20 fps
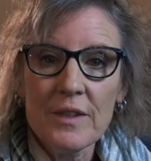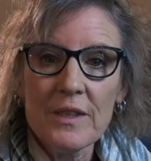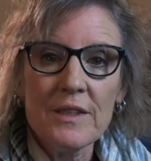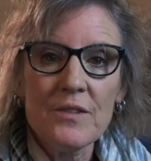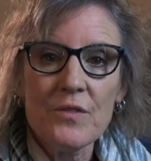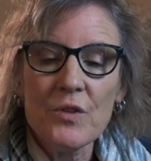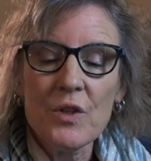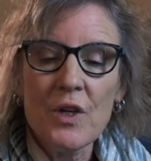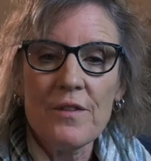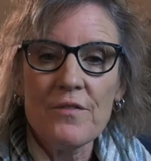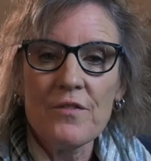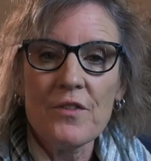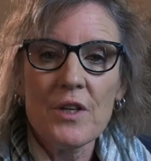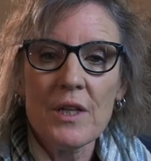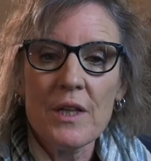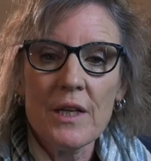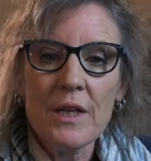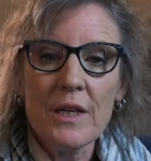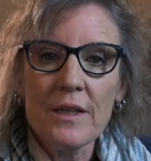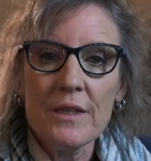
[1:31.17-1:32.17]
it's for
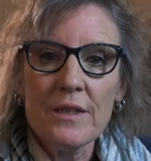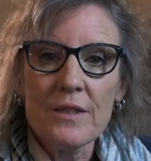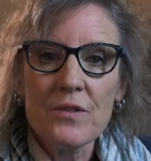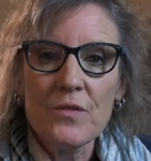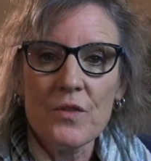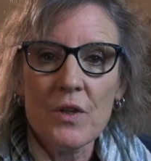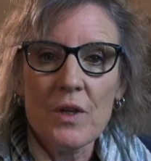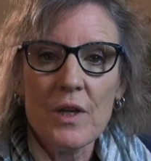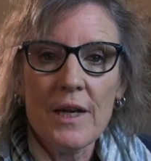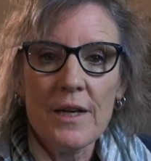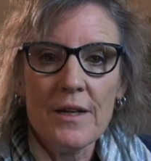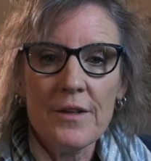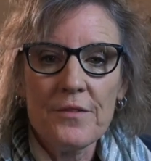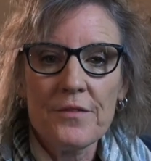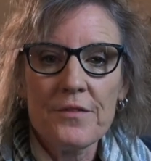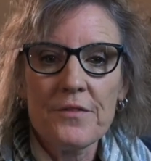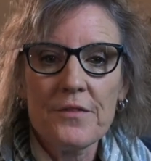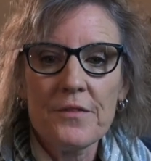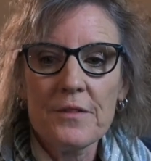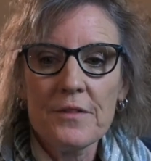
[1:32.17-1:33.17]
everything. It's for
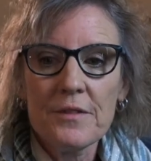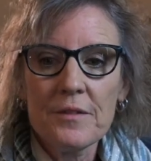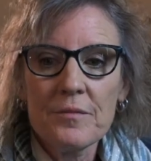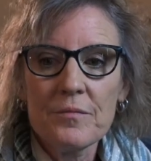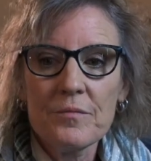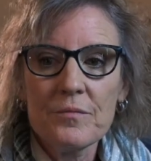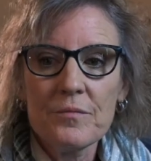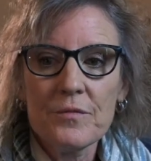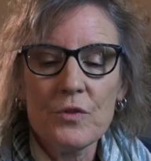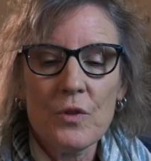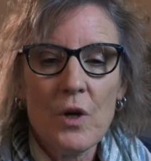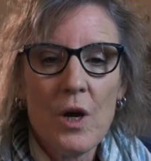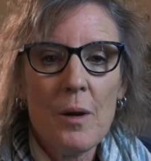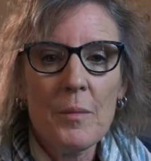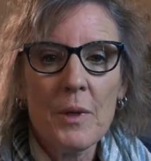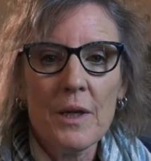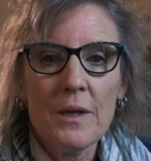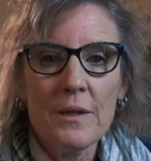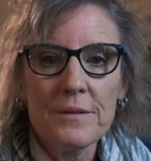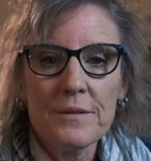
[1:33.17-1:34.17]
life
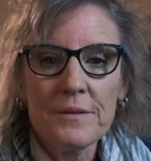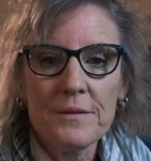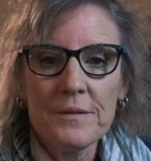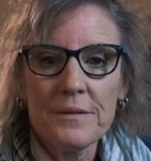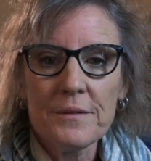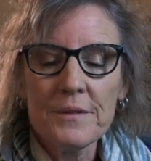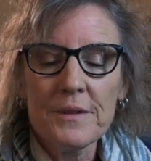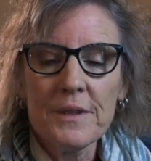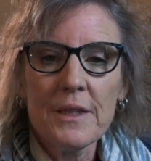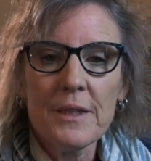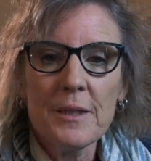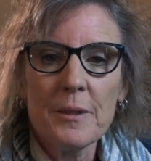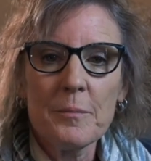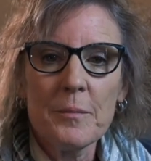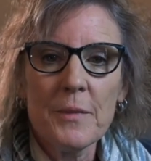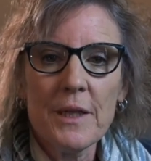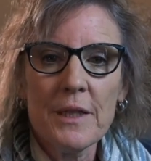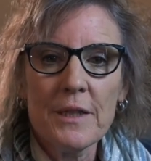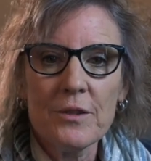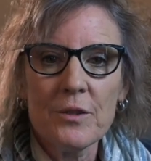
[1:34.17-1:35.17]
trauma.
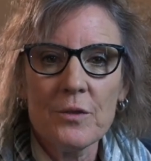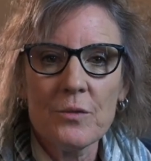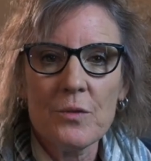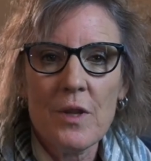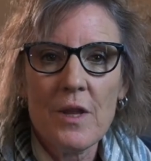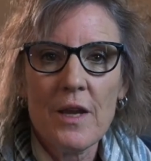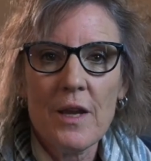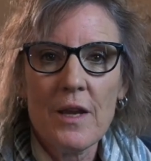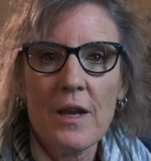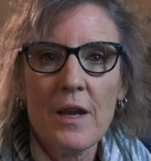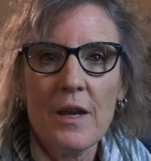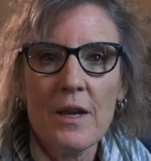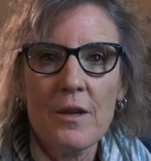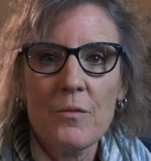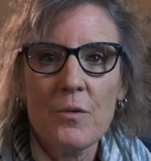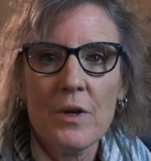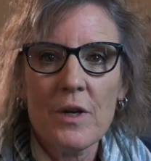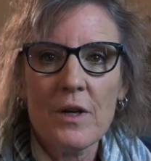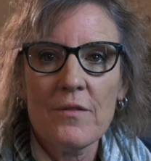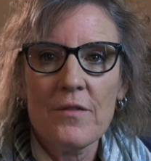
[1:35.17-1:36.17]
I don't think any
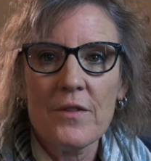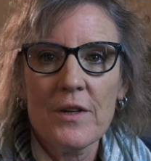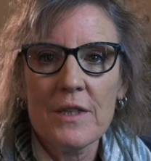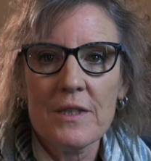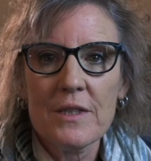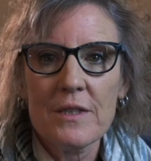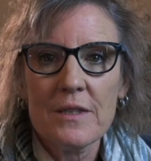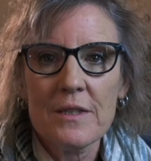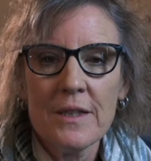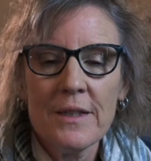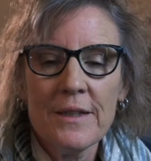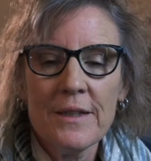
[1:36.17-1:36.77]
one of us